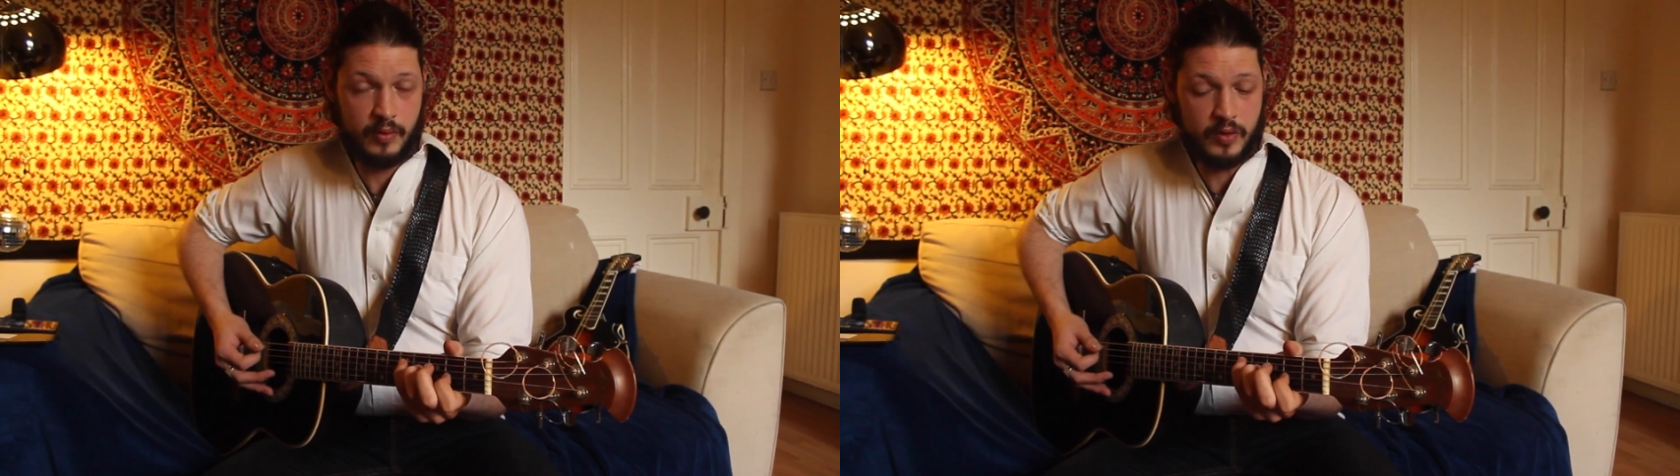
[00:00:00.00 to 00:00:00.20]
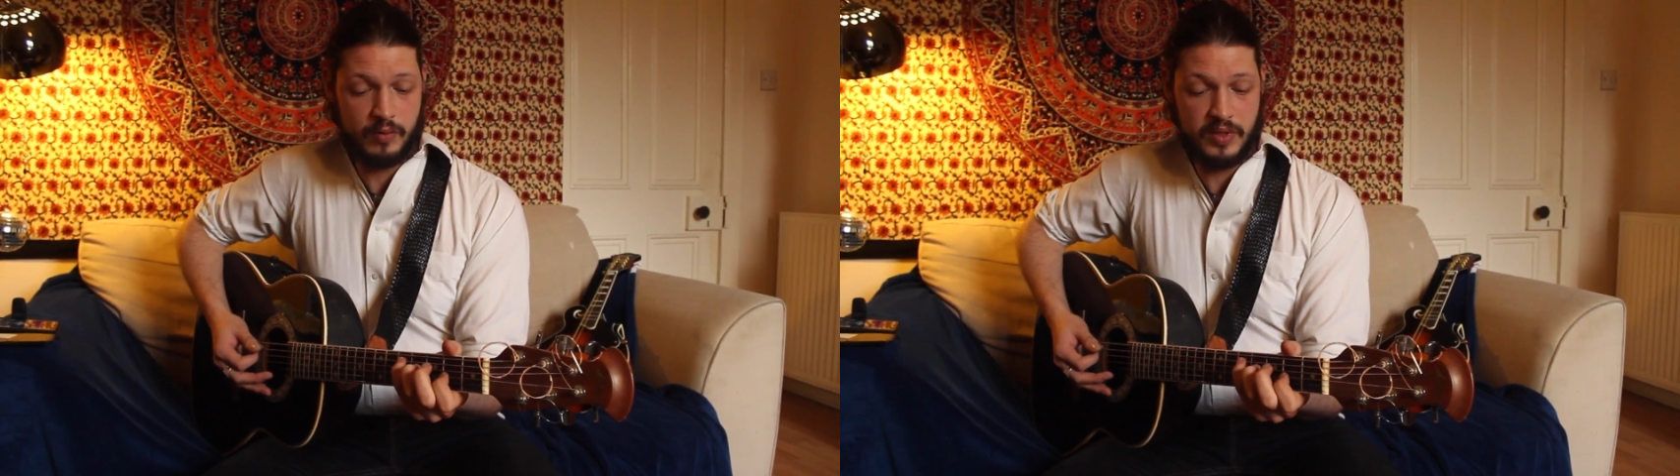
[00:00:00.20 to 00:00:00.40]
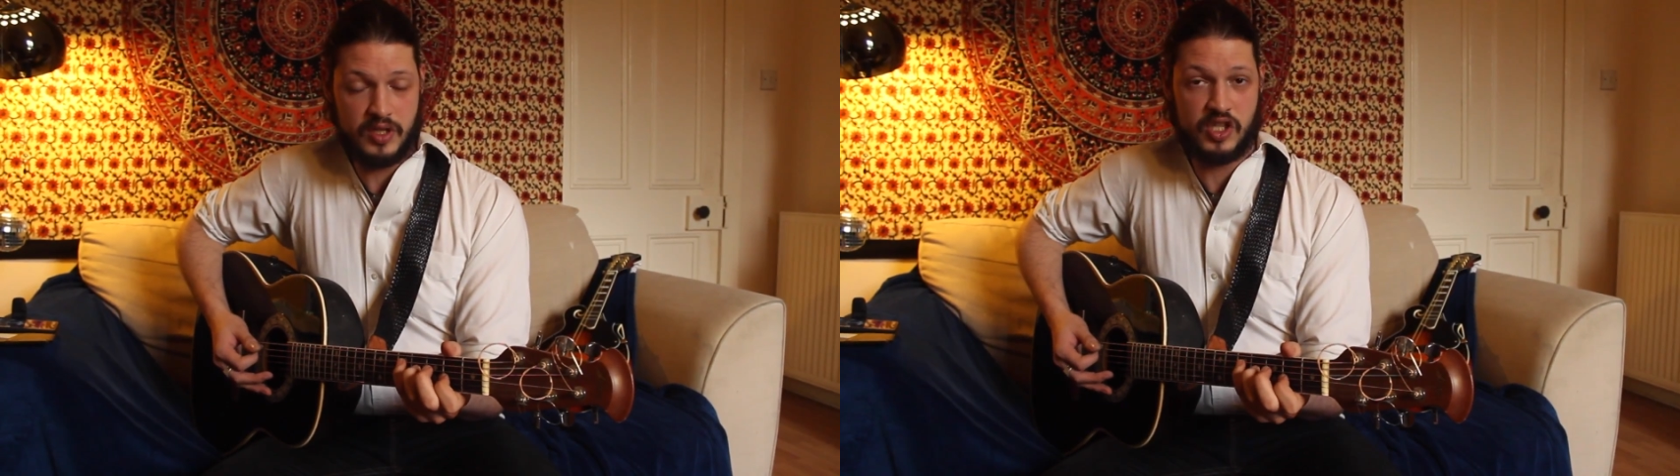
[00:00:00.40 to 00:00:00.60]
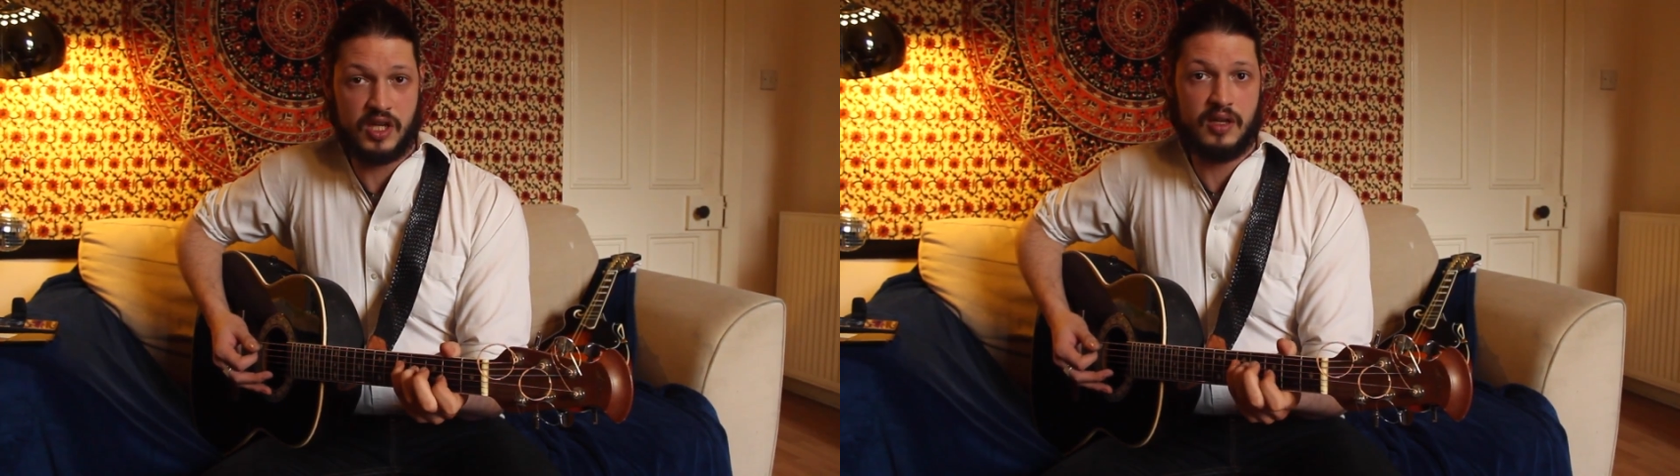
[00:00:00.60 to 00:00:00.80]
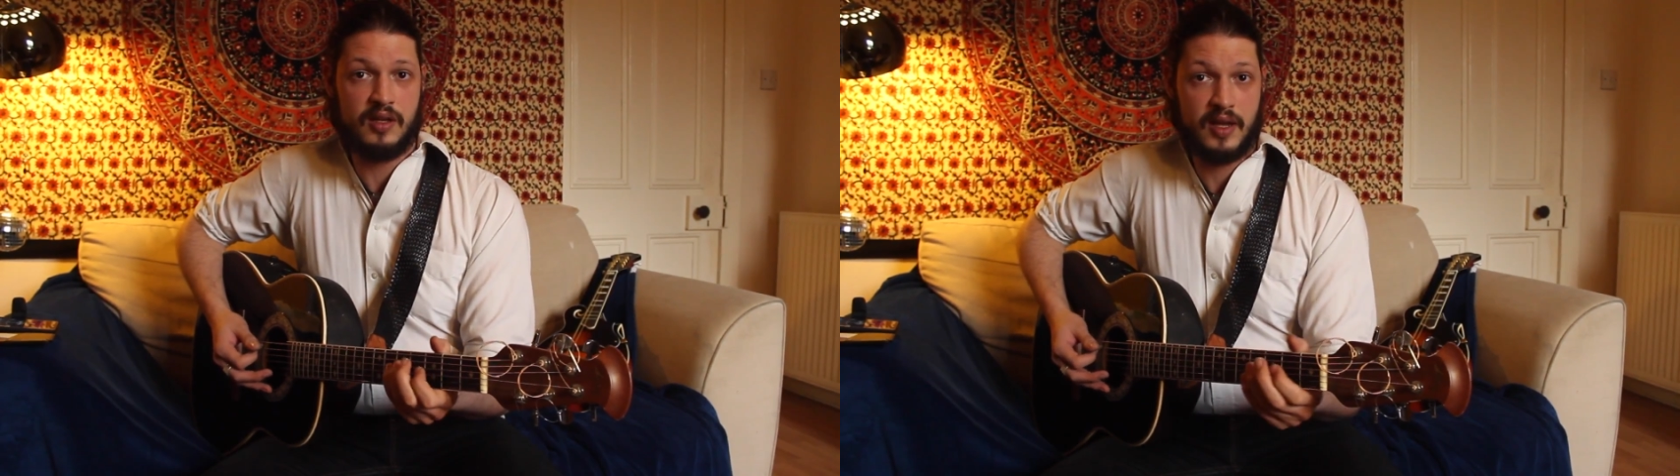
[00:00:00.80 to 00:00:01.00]
which would be
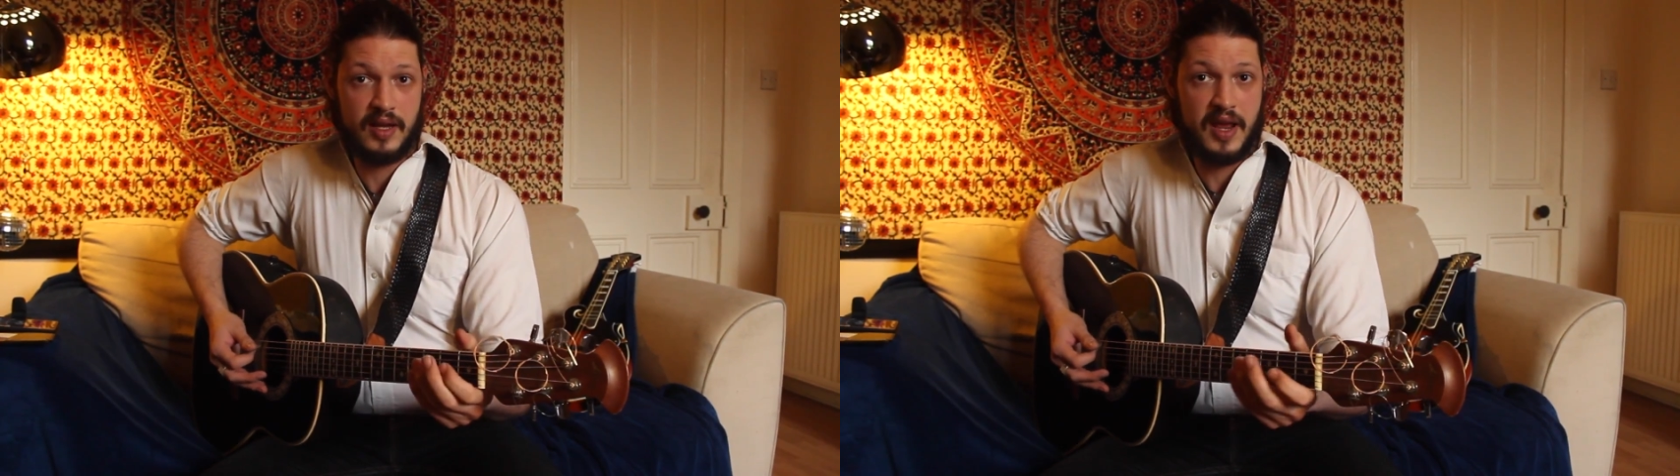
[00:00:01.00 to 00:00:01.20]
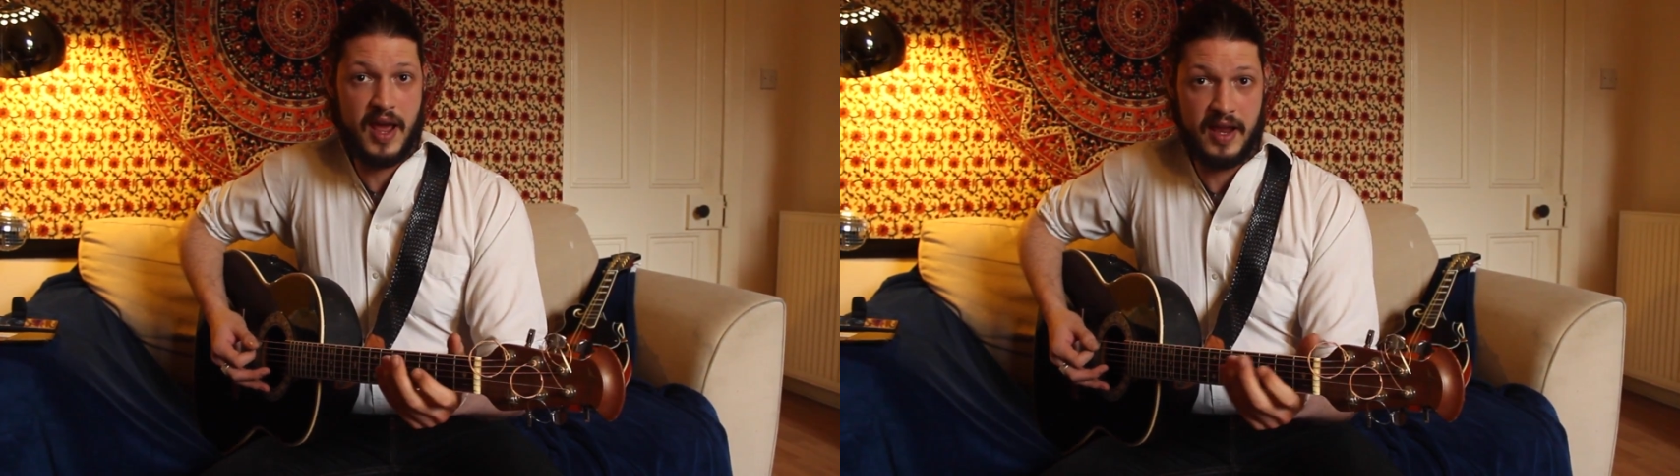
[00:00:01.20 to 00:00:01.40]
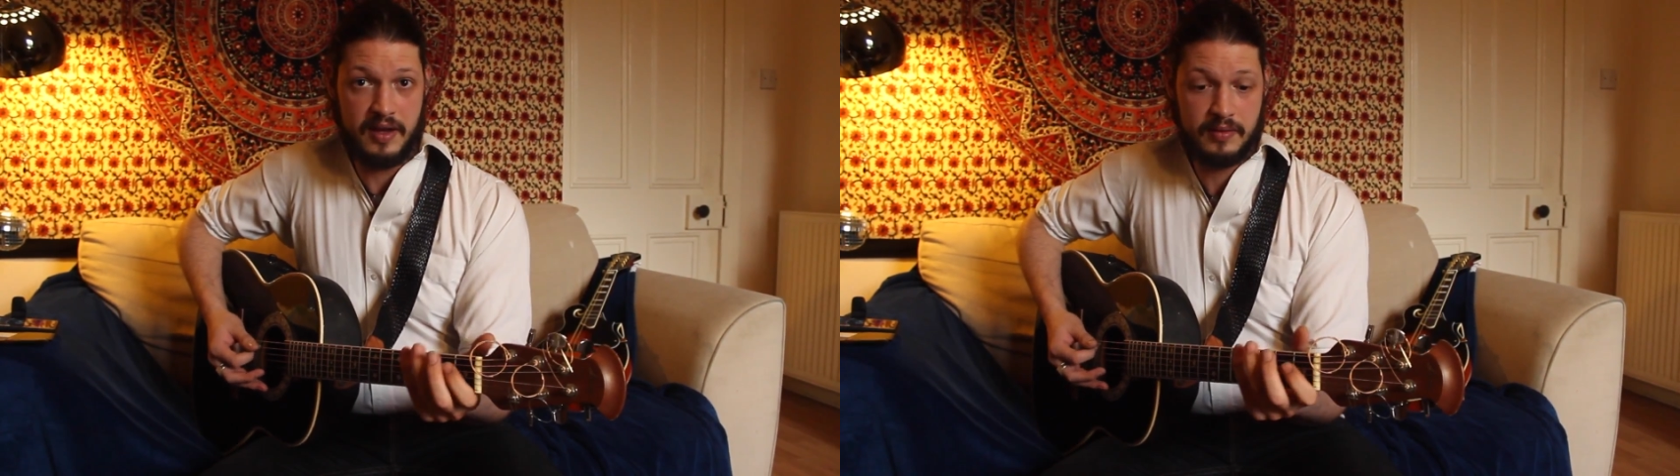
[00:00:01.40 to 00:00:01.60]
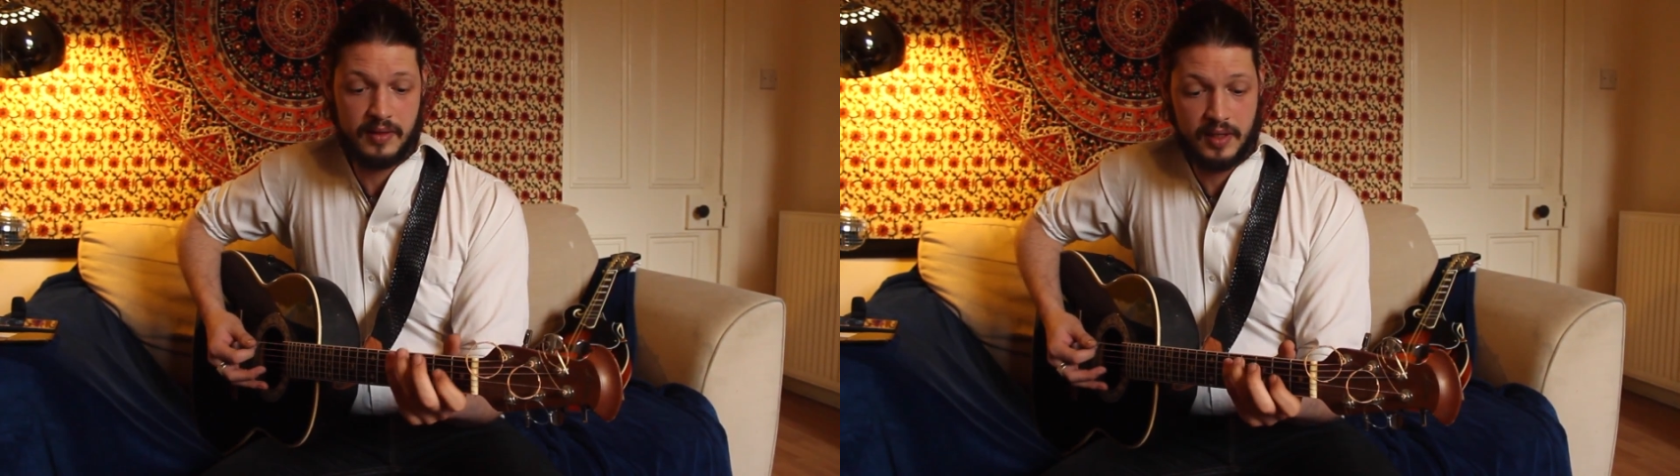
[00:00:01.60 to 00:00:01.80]
G and A.